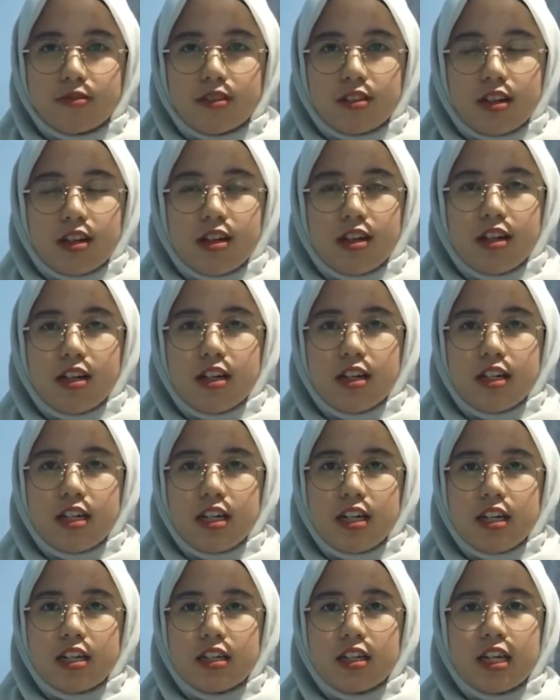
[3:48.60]

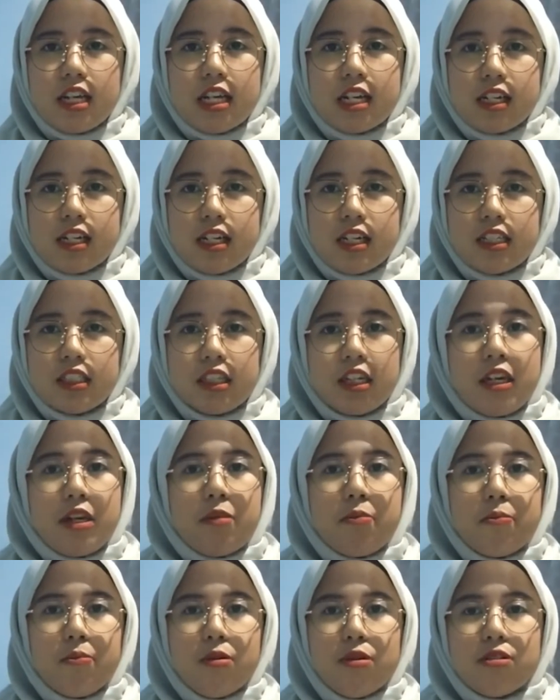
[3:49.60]
learning English
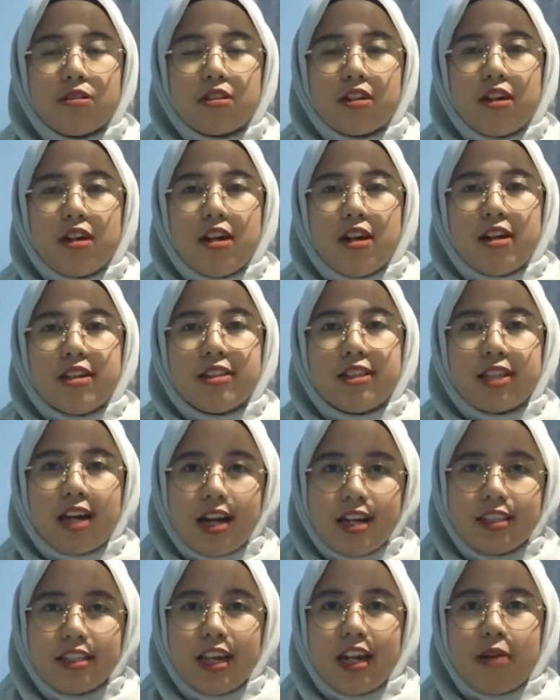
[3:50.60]
in both
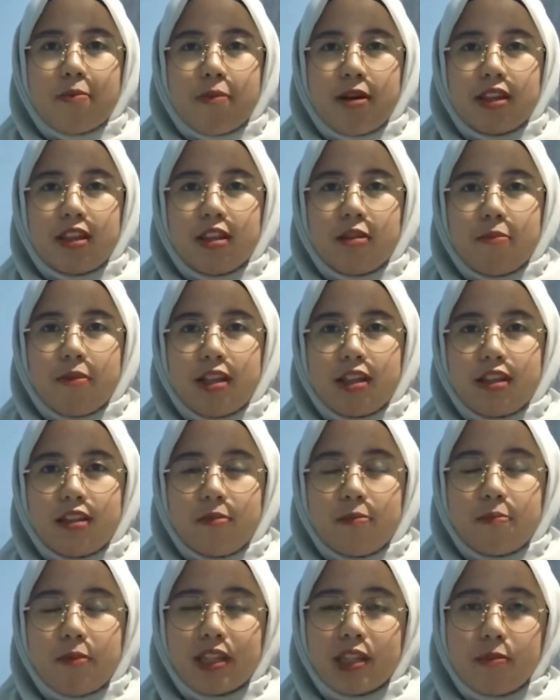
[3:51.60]
science and
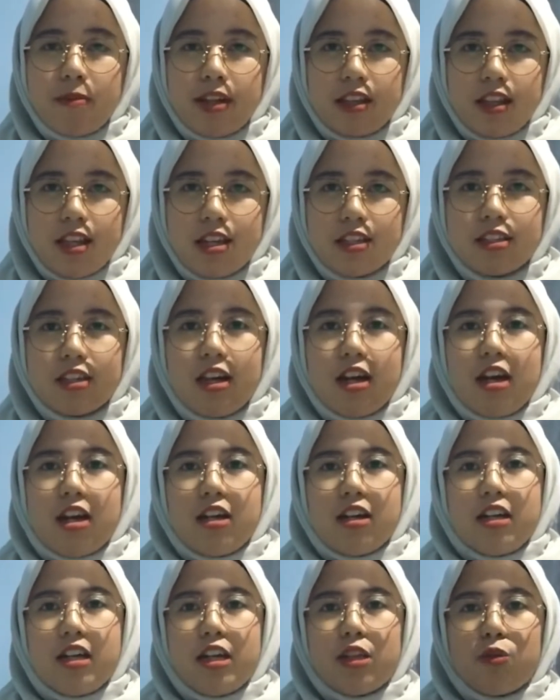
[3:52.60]
mathematics,
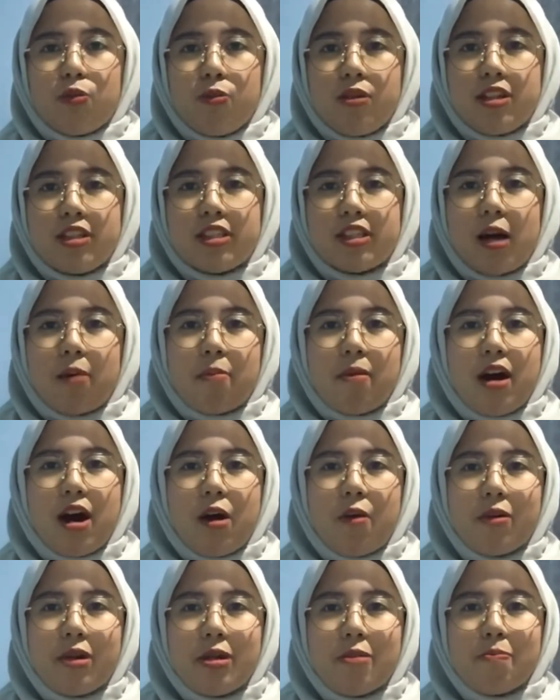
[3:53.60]
it will somehow
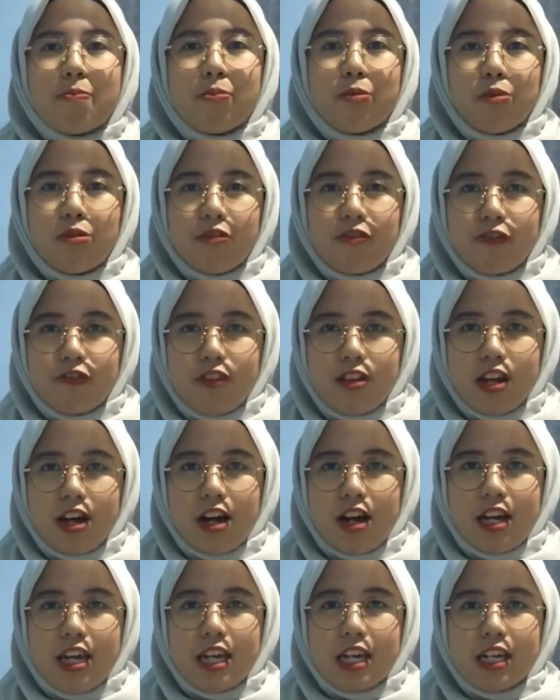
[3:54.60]
improve their
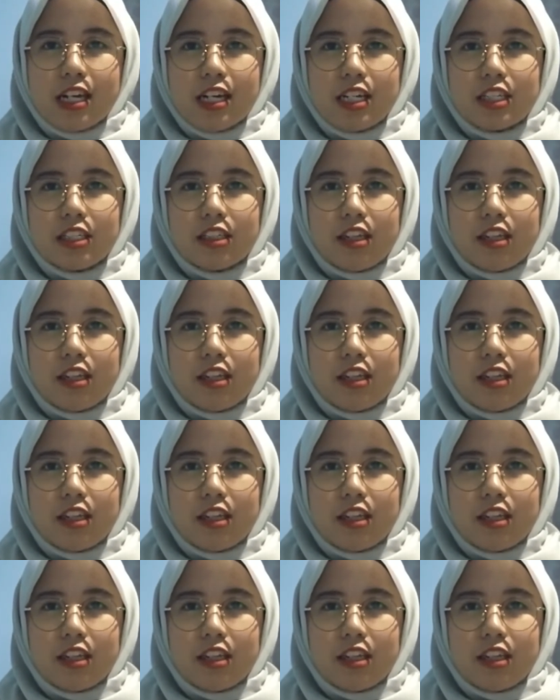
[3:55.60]
English